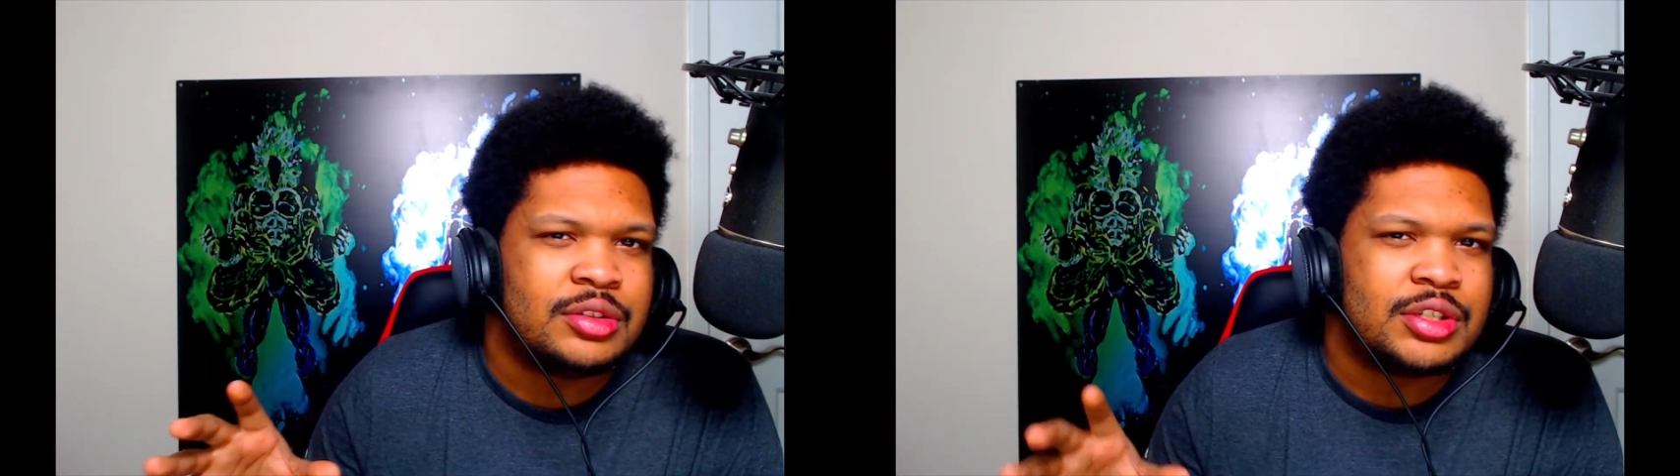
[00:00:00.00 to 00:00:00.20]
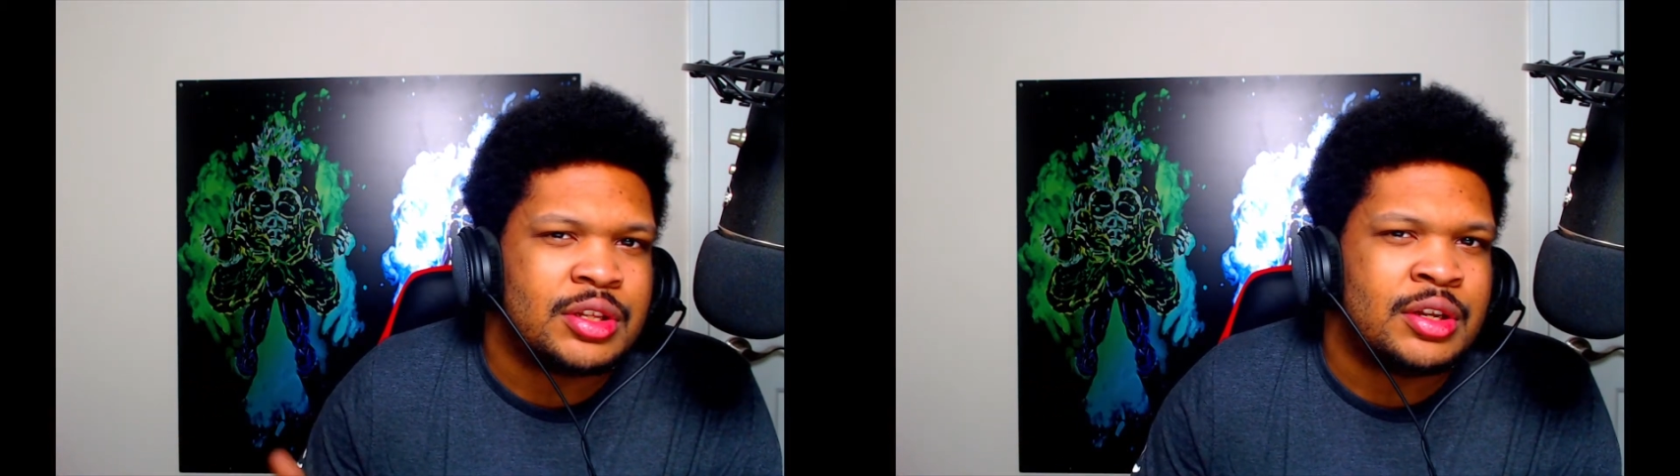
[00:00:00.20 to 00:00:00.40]

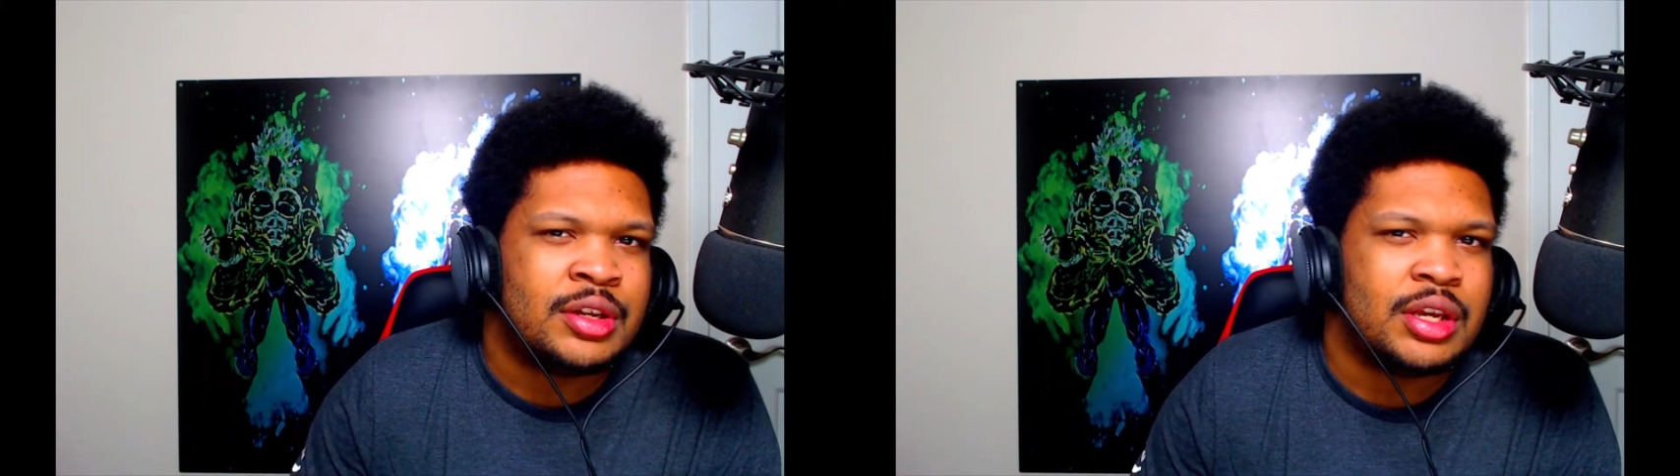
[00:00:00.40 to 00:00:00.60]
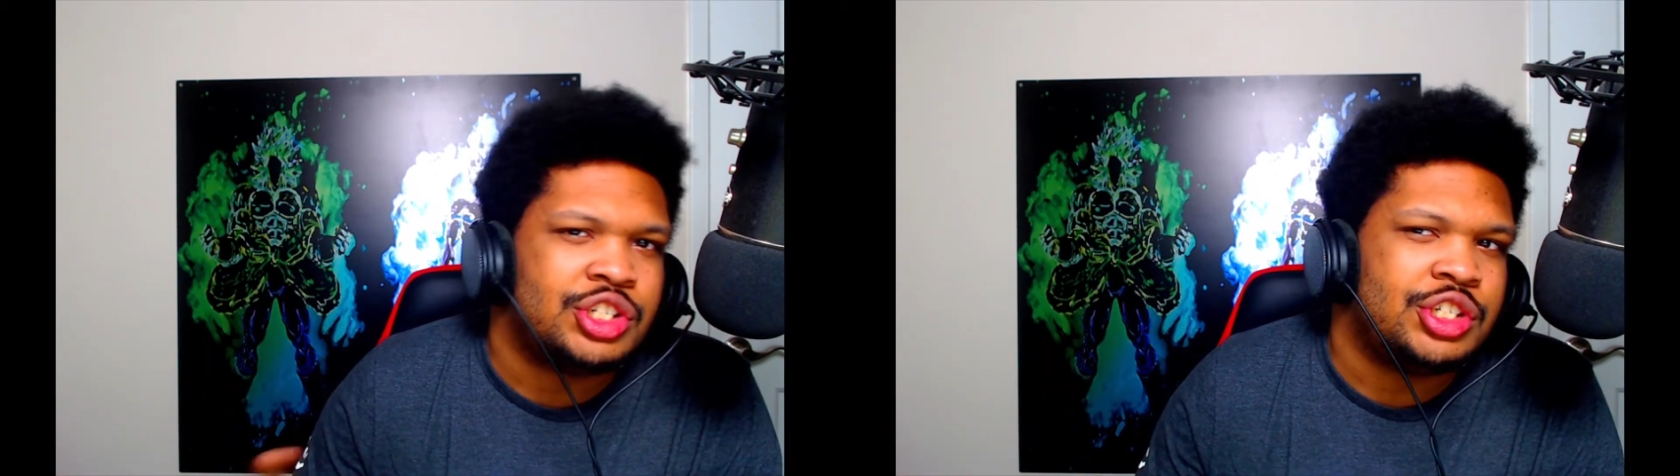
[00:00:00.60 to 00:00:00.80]
to the
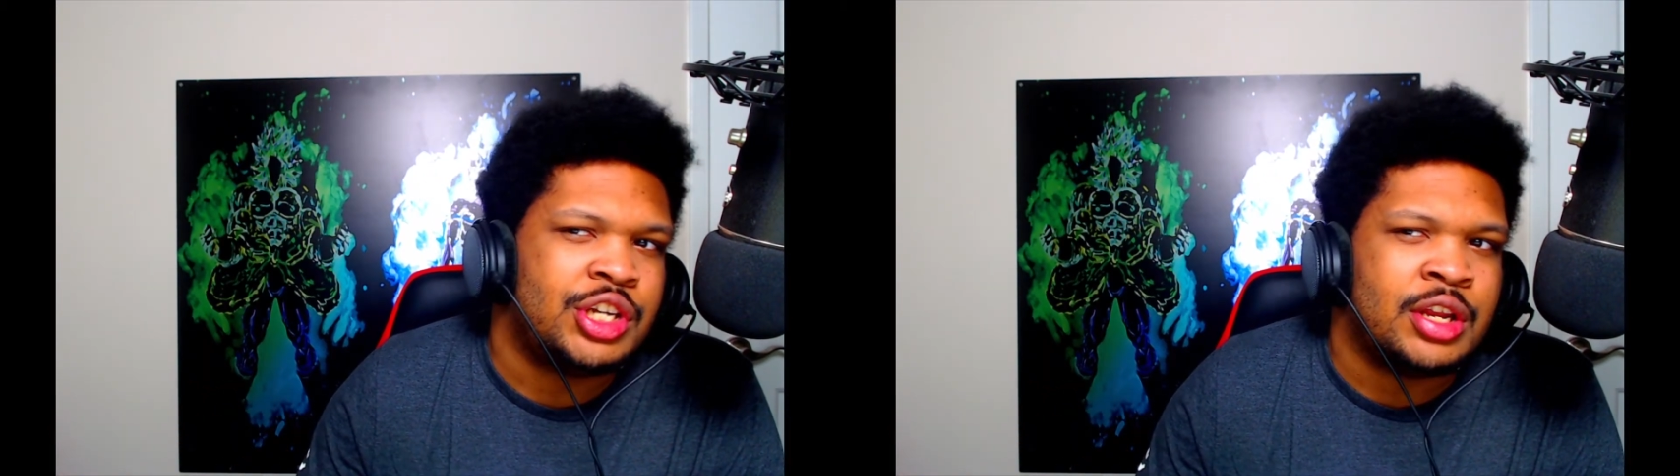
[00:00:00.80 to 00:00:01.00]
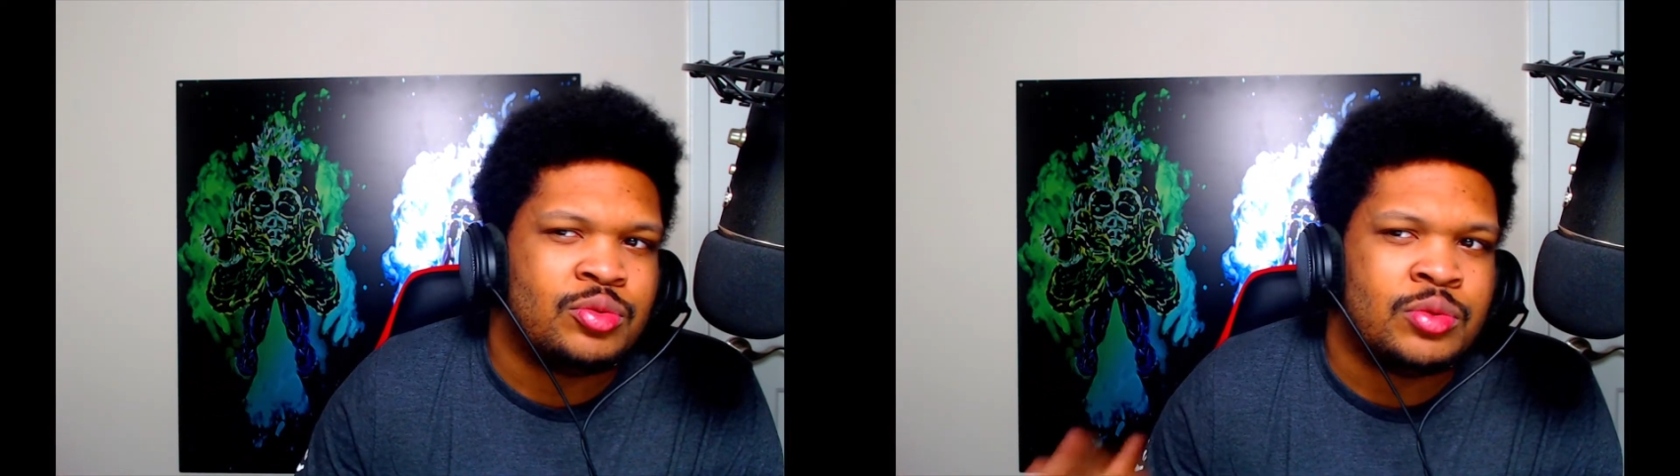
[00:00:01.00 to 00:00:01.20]
next
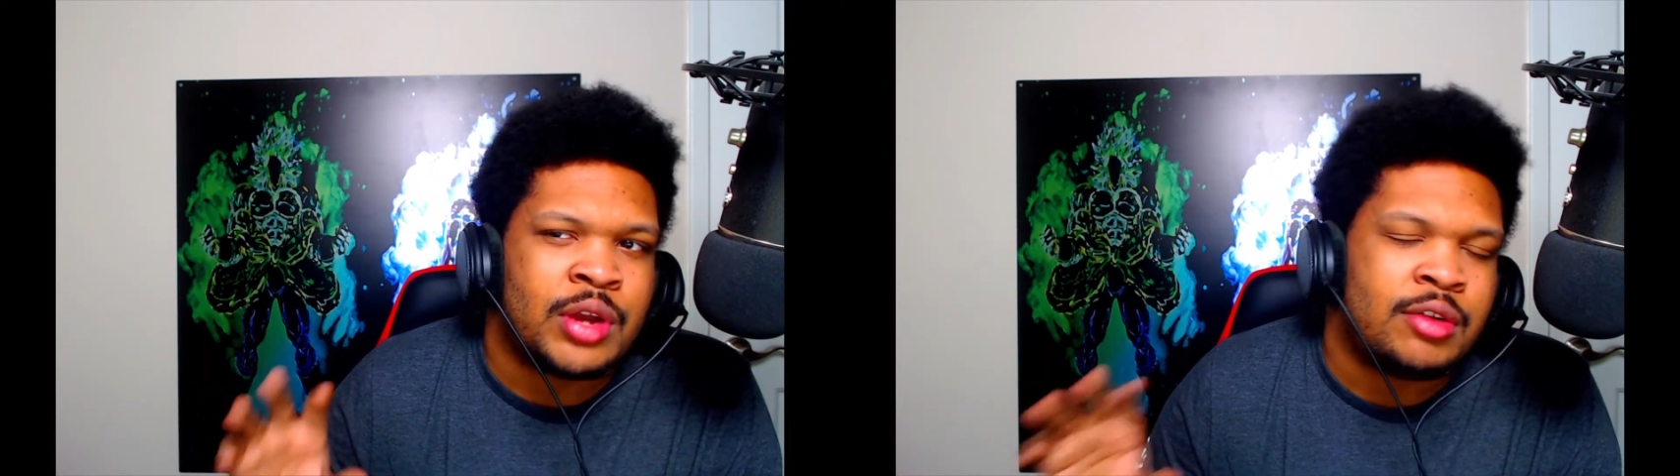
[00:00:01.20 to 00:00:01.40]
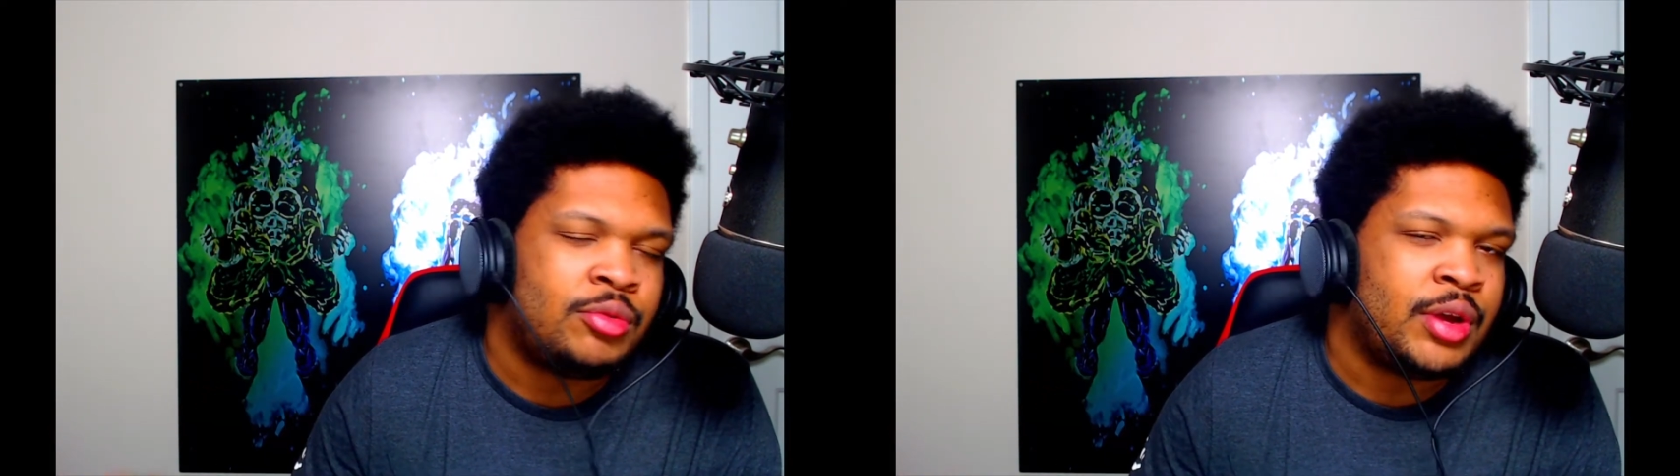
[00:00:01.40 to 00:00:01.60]
gen
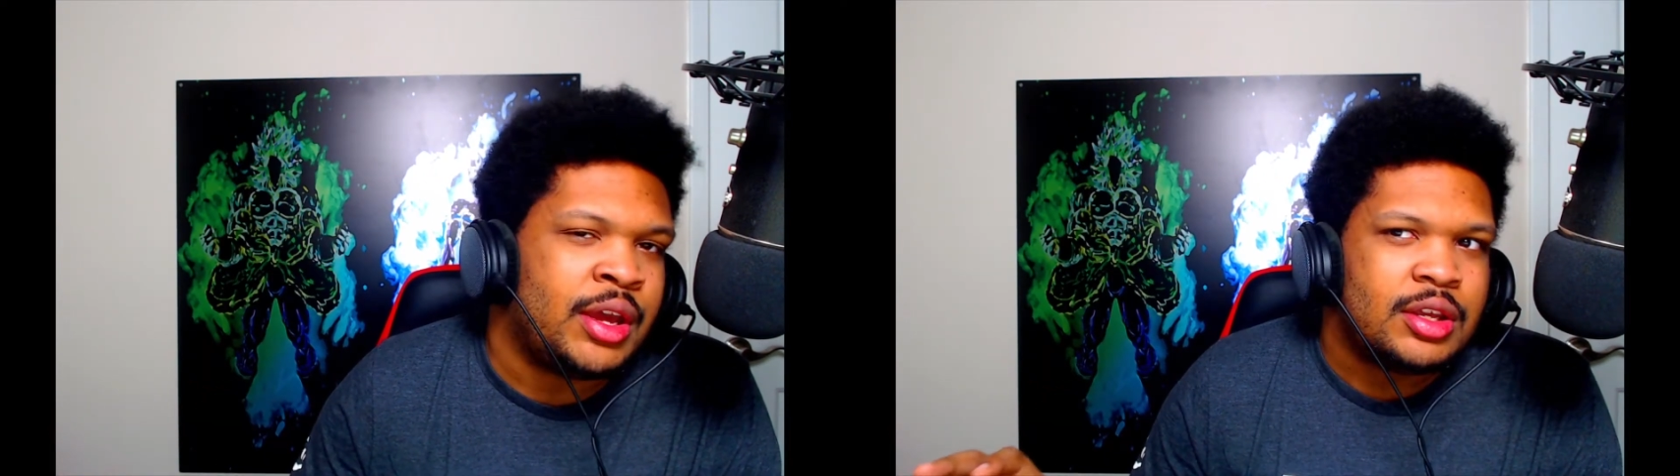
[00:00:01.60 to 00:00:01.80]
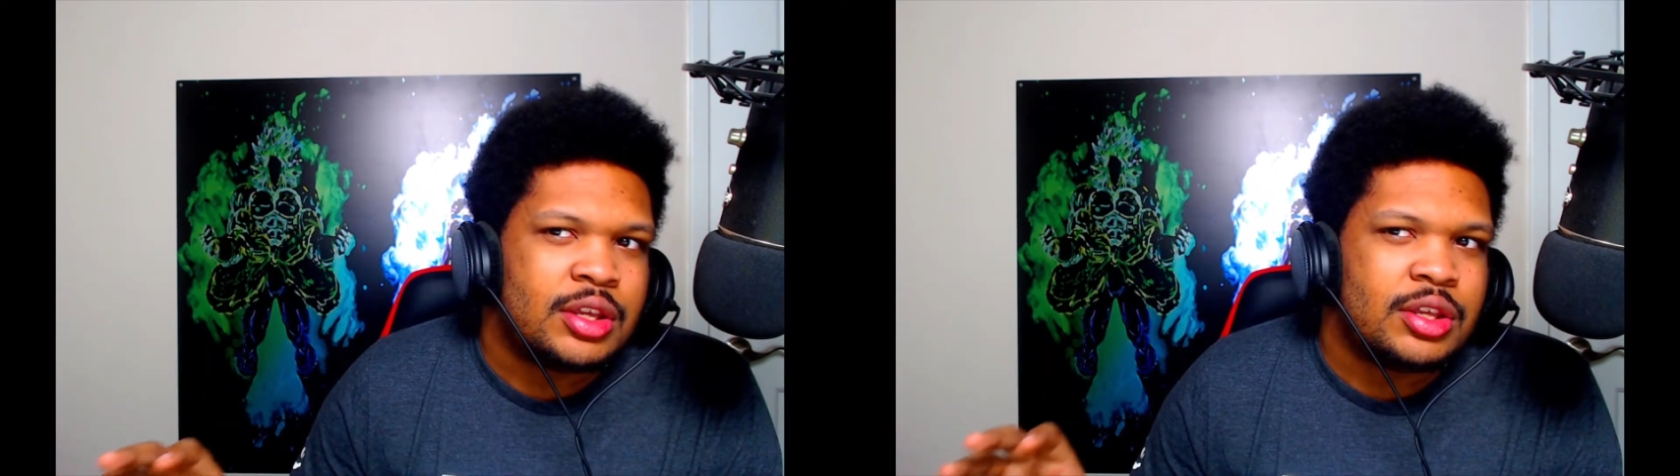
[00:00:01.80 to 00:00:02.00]
right away,